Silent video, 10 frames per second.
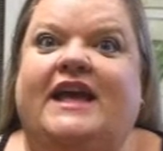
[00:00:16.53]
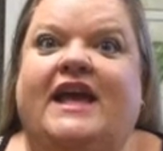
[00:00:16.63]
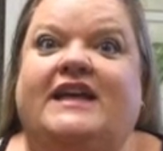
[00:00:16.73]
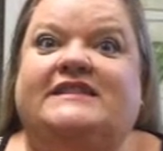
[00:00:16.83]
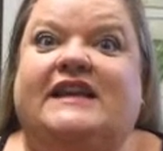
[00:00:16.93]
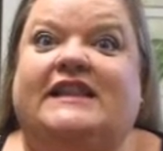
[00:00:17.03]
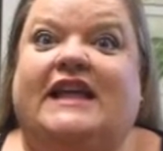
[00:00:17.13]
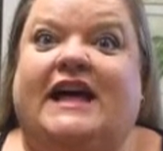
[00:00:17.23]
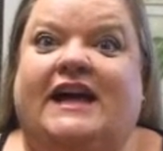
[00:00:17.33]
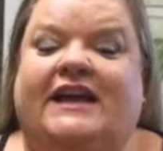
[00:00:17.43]

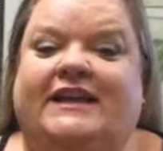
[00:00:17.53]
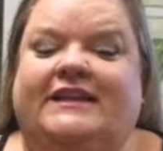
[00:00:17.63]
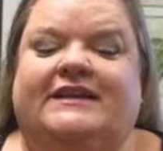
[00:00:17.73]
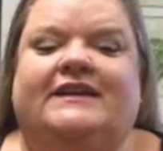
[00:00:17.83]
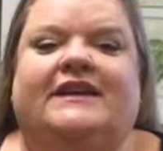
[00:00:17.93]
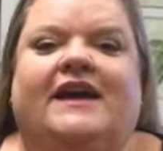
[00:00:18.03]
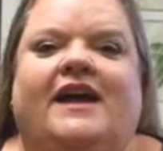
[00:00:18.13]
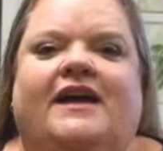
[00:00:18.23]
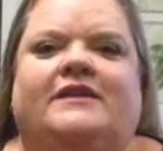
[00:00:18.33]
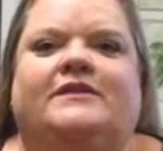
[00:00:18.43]
SLI
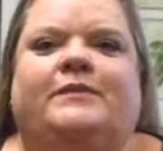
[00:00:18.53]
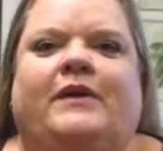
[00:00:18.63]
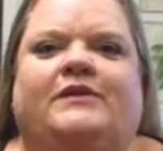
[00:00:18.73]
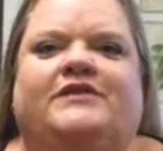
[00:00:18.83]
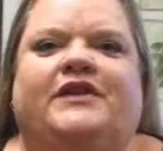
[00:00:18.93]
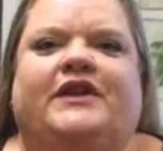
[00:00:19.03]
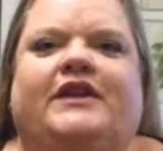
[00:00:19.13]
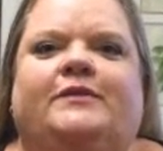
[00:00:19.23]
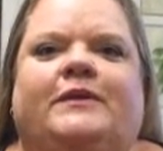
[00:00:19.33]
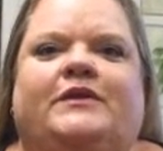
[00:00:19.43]
at Powers Ferry
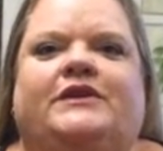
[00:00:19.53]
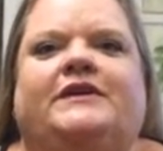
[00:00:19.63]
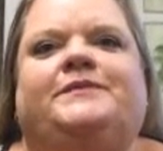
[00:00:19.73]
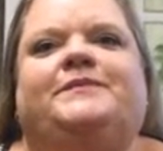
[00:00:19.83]
Elementary.